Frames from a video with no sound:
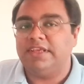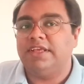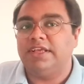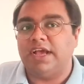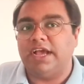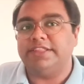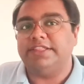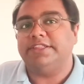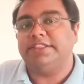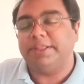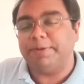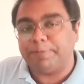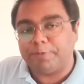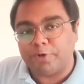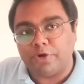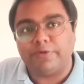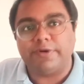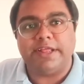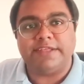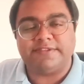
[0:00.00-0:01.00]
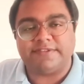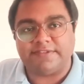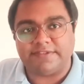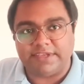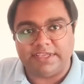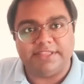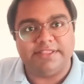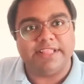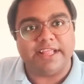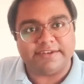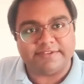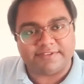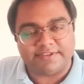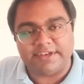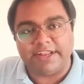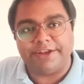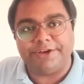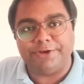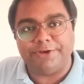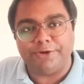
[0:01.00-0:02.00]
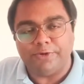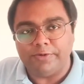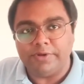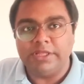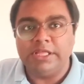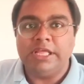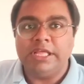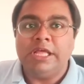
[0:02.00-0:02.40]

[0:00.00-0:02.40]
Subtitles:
I think they progress in that scenario.